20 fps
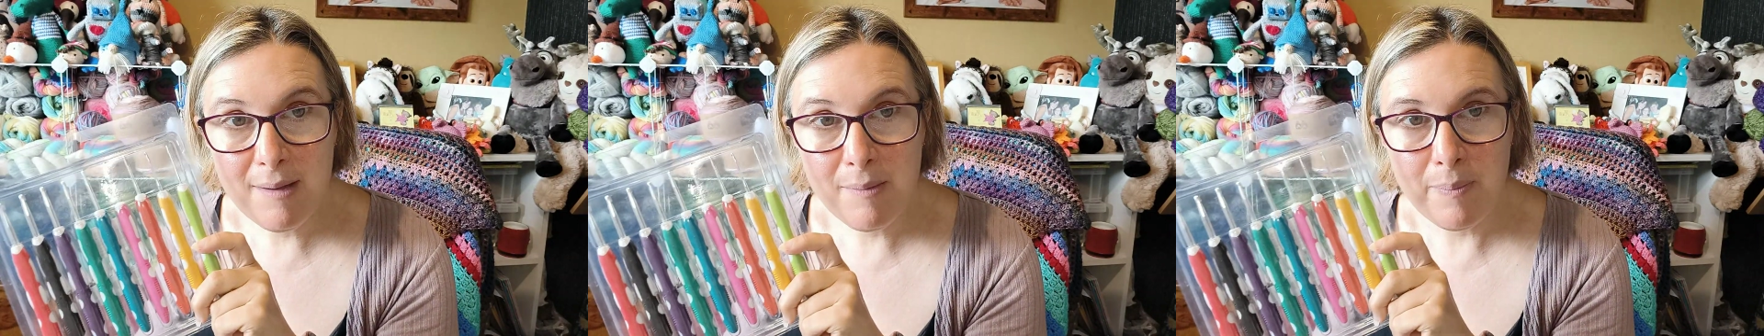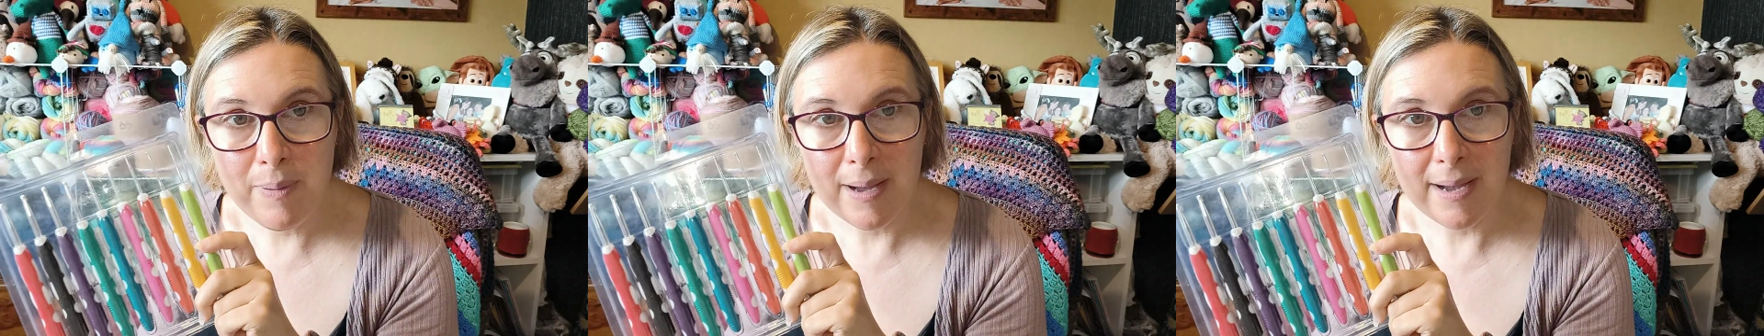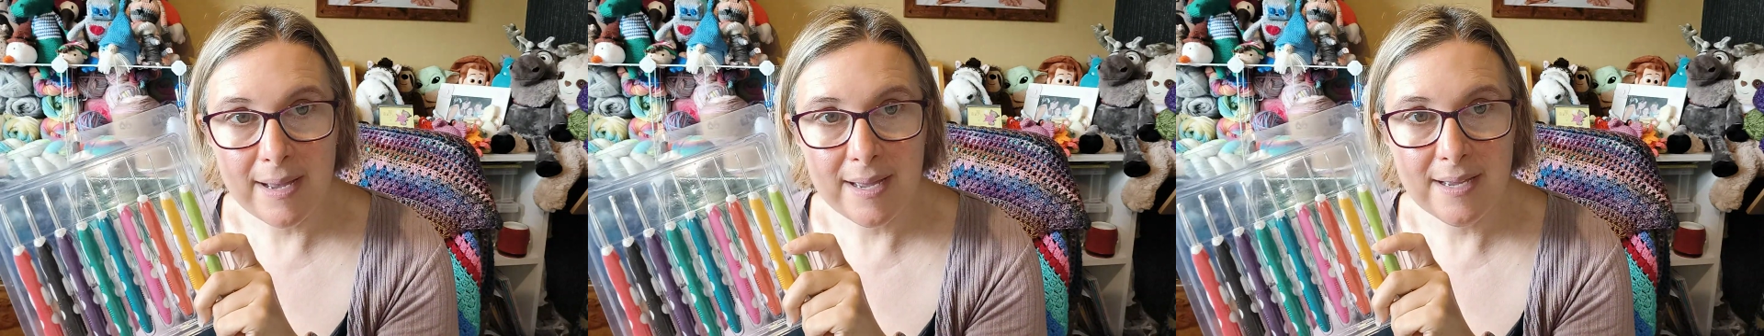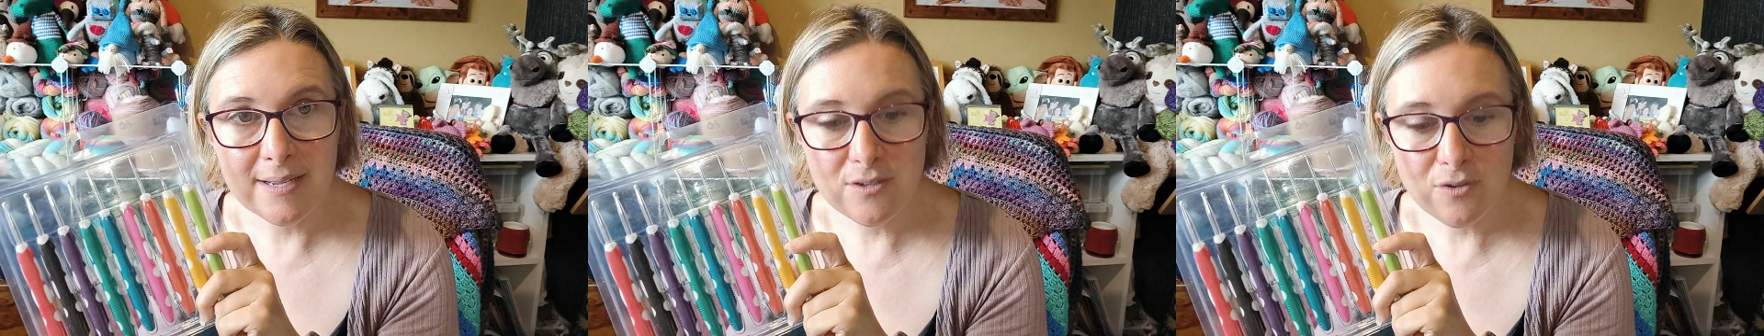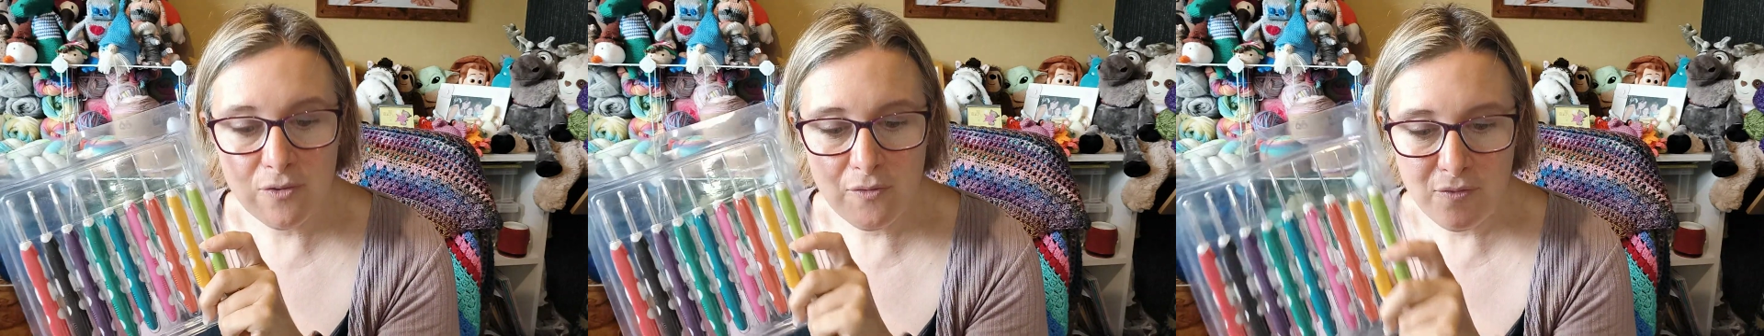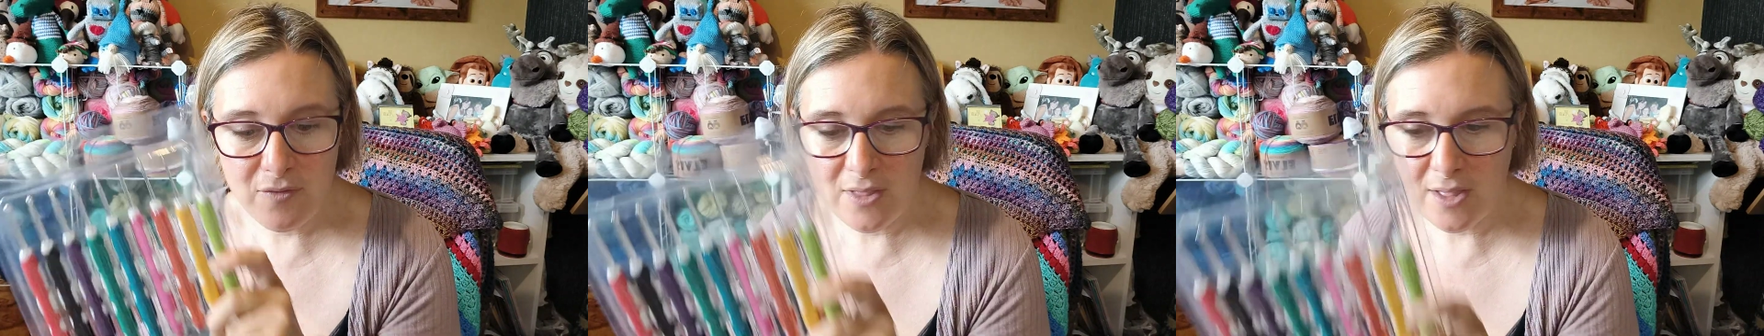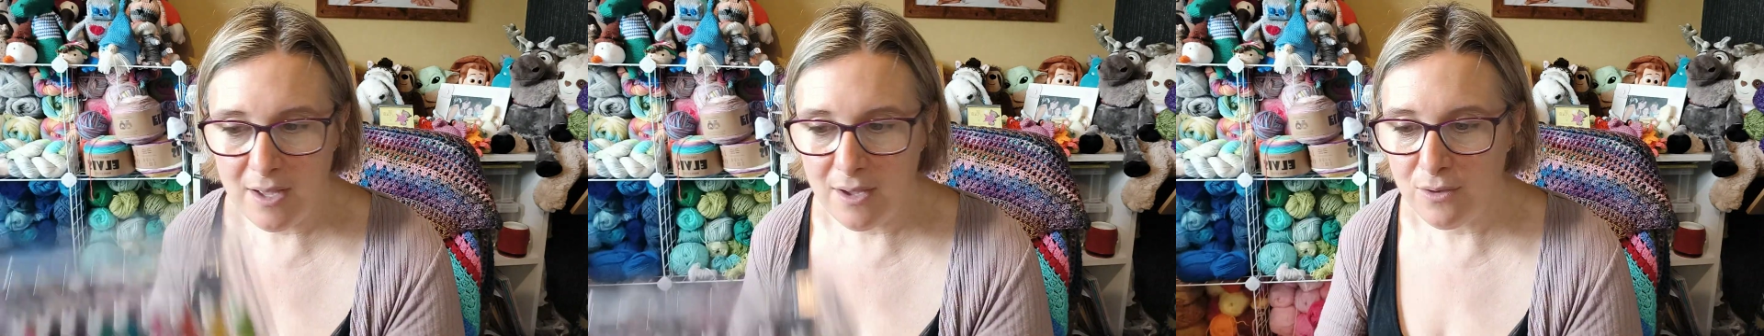a packet of
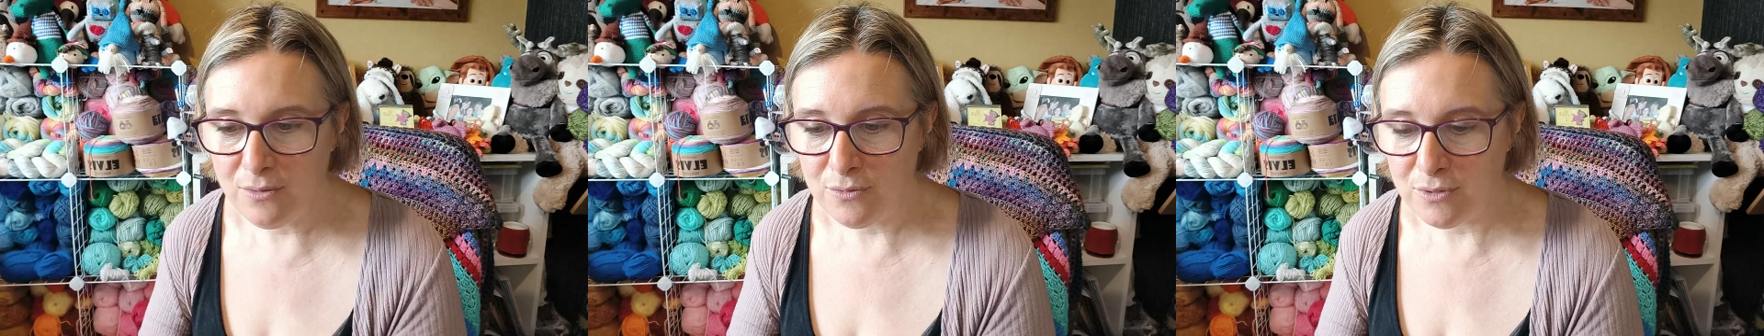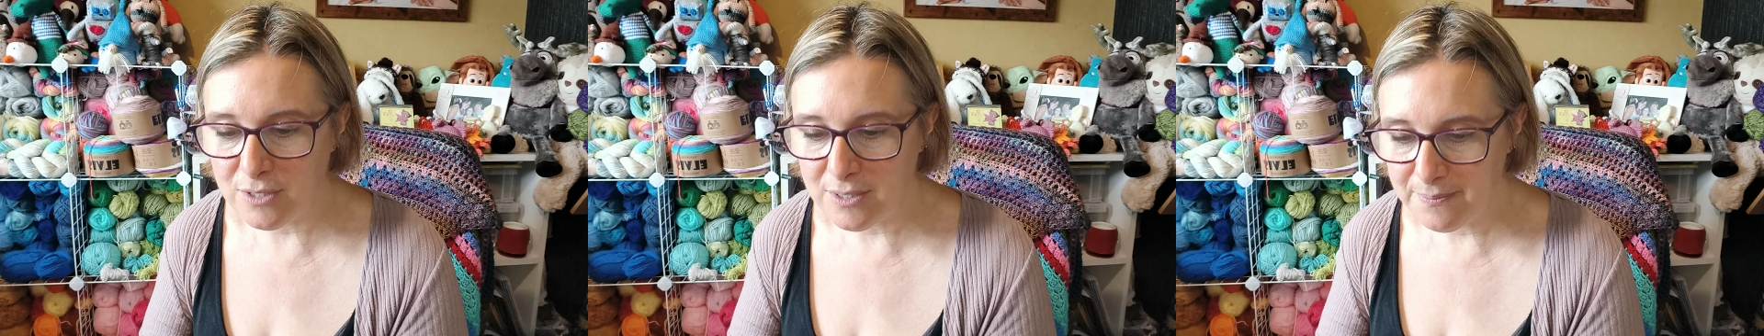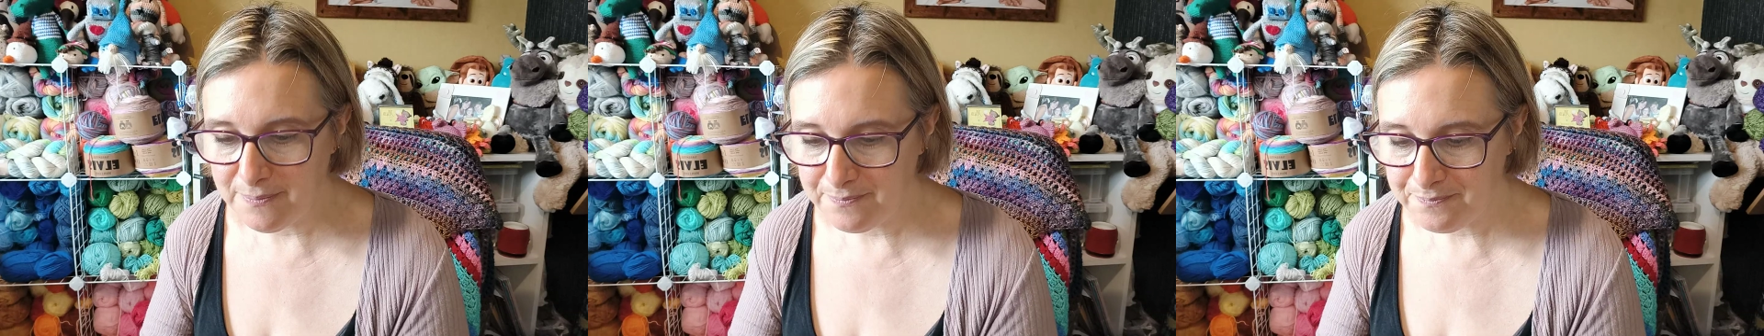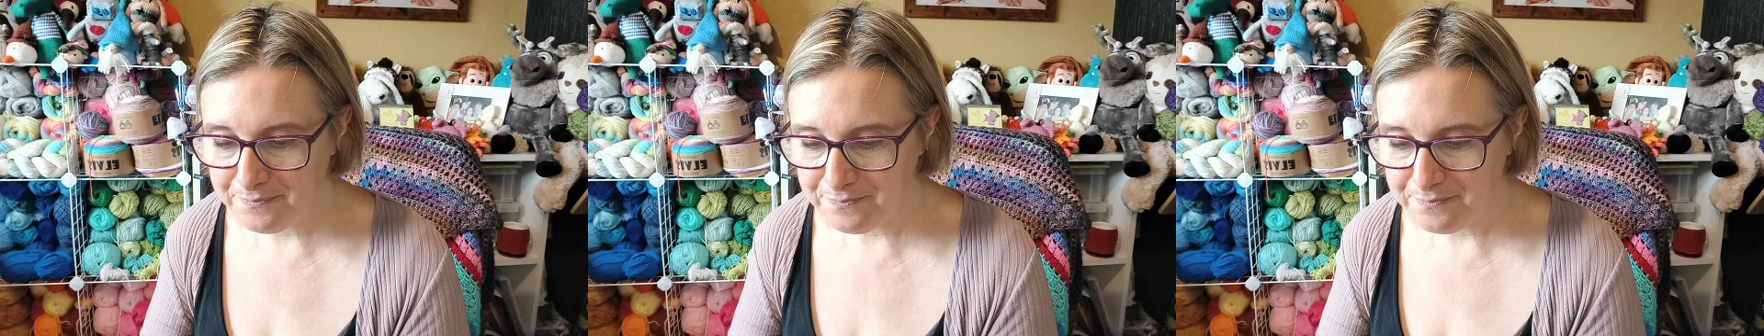those.